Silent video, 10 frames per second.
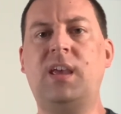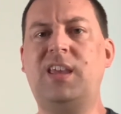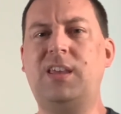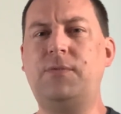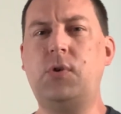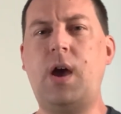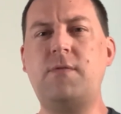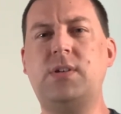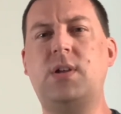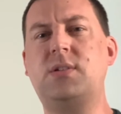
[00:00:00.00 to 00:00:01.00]
If you
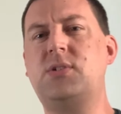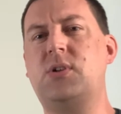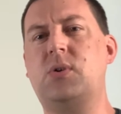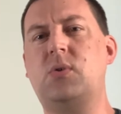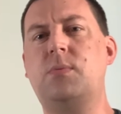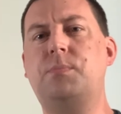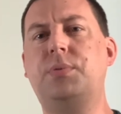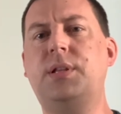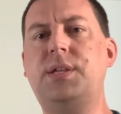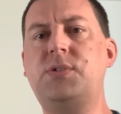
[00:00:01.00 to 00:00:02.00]
haven't done so,
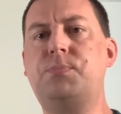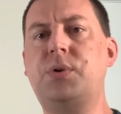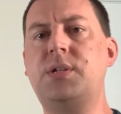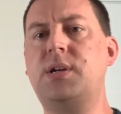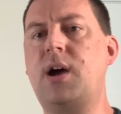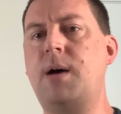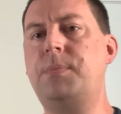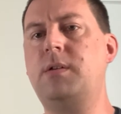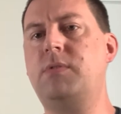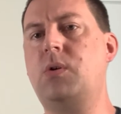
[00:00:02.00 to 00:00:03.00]
please print a
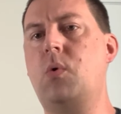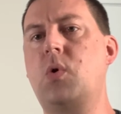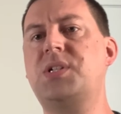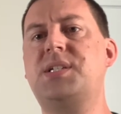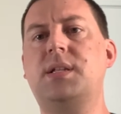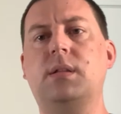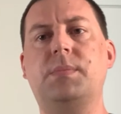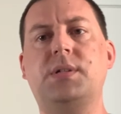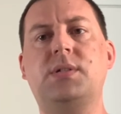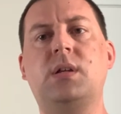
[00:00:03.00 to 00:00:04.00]
copy of the course
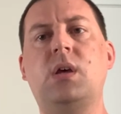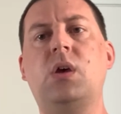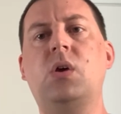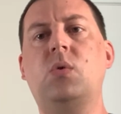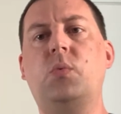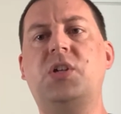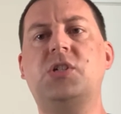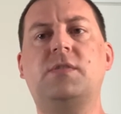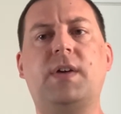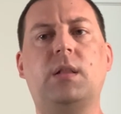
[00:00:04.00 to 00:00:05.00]
syllabus, which
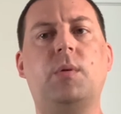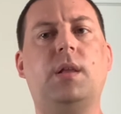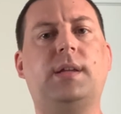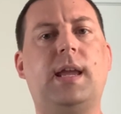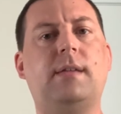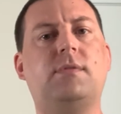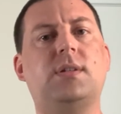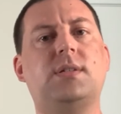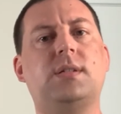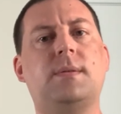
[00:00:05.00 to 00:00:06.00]
is available on
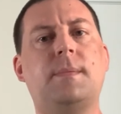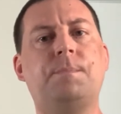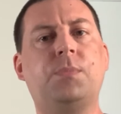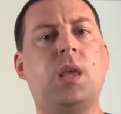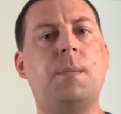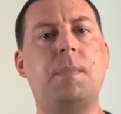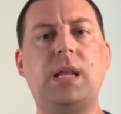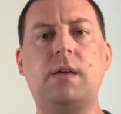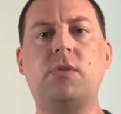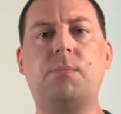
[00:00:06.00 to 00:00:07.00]
Canvas.
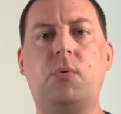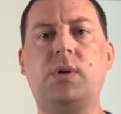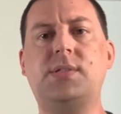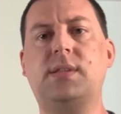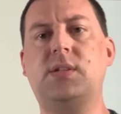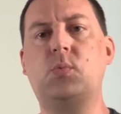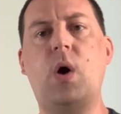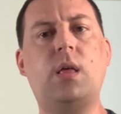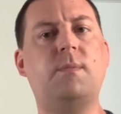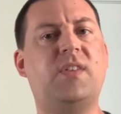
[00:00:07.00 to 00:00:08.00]
Many of the points in this
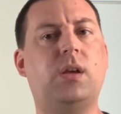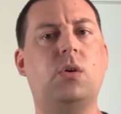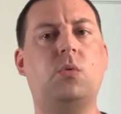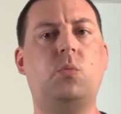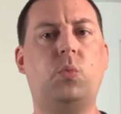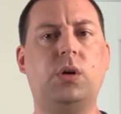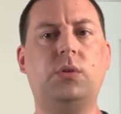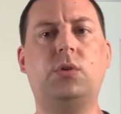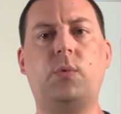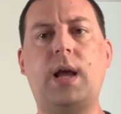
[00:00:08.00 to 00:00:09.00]
welcome video will
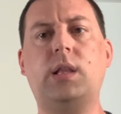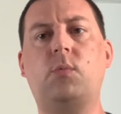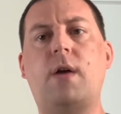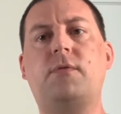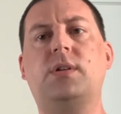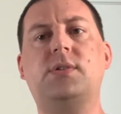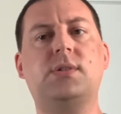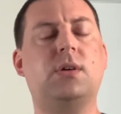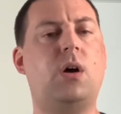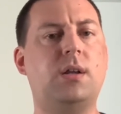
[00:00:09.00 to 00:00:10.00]
directly reference
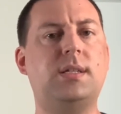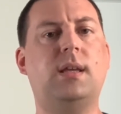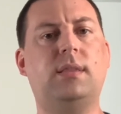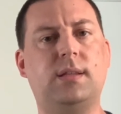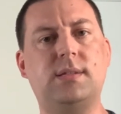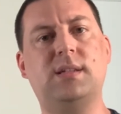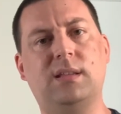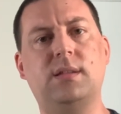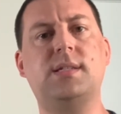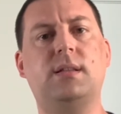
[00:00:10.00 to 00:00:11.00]
content that's in
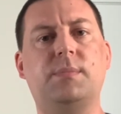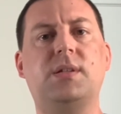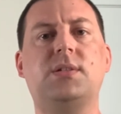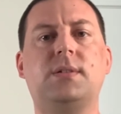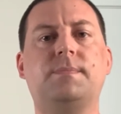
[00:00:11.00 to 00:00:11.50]
the syllabus.